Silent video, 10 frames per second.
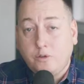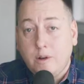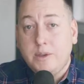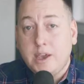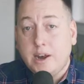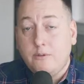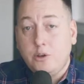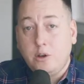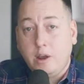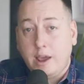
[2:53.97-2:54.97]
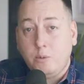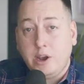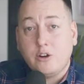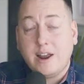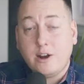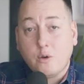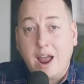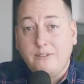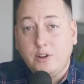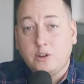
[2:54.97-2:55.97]
from the interview, and we create
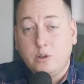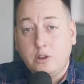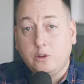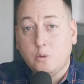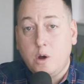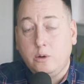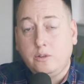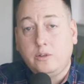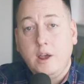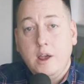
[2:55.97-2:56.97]
graphics with those quotes.